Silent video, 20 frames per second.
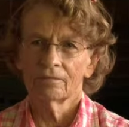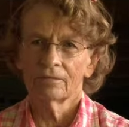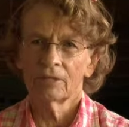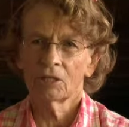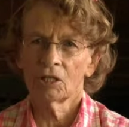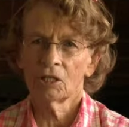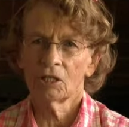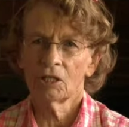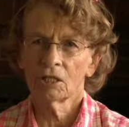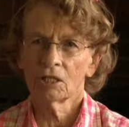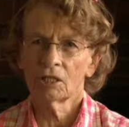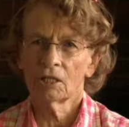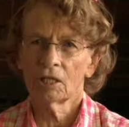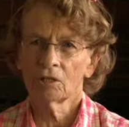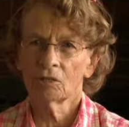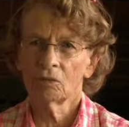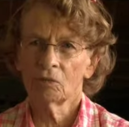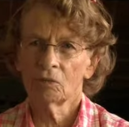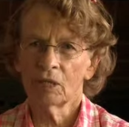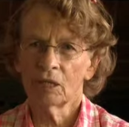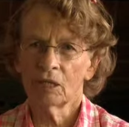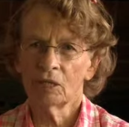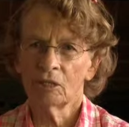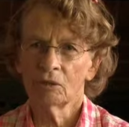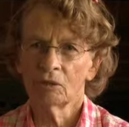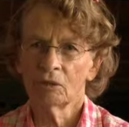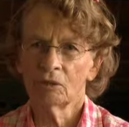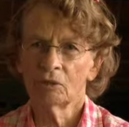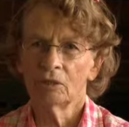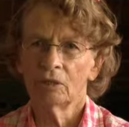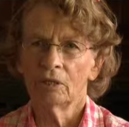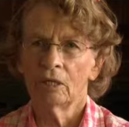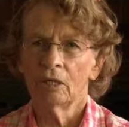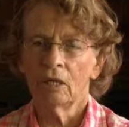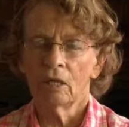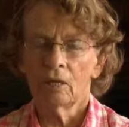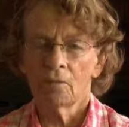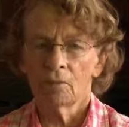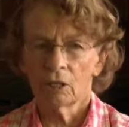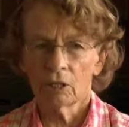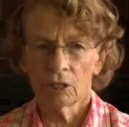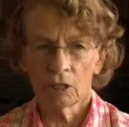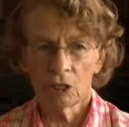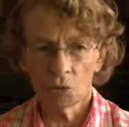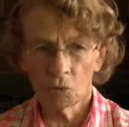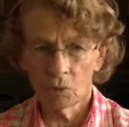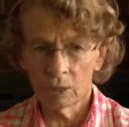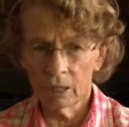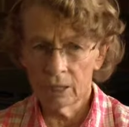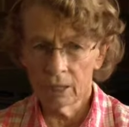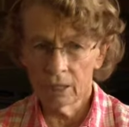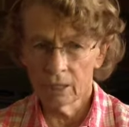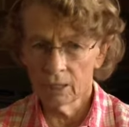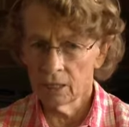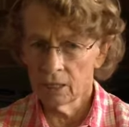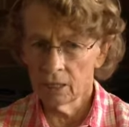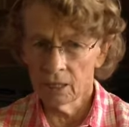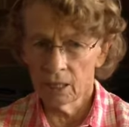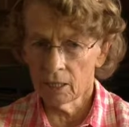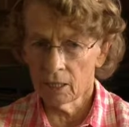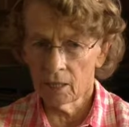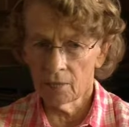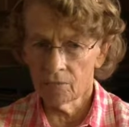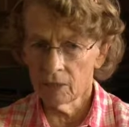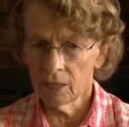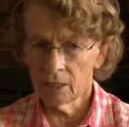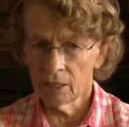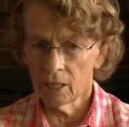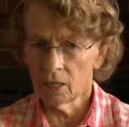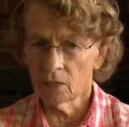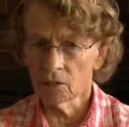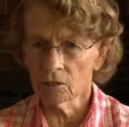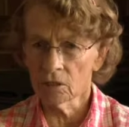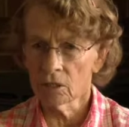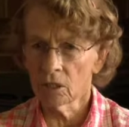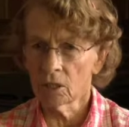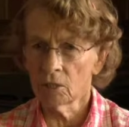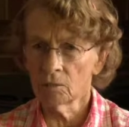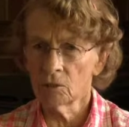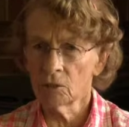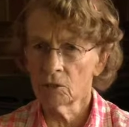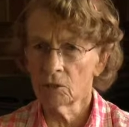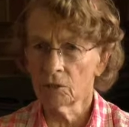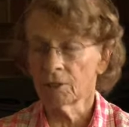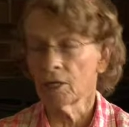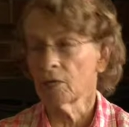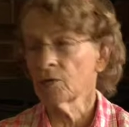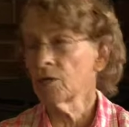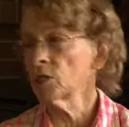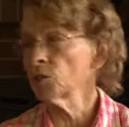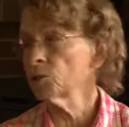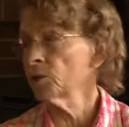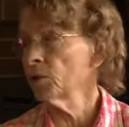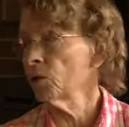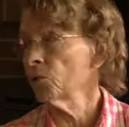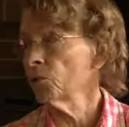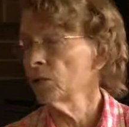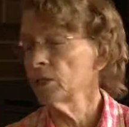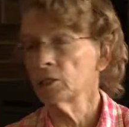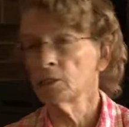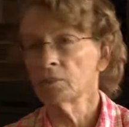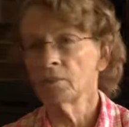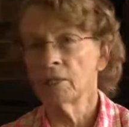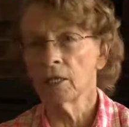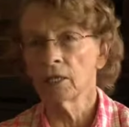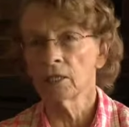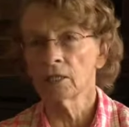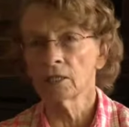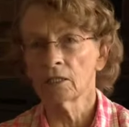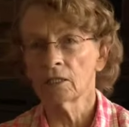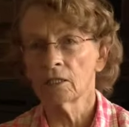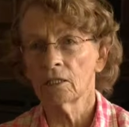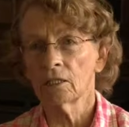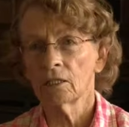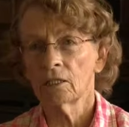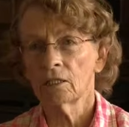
Like he doesn't like the radio because he's reading, he can't have any outside music. Now that's when I read the best,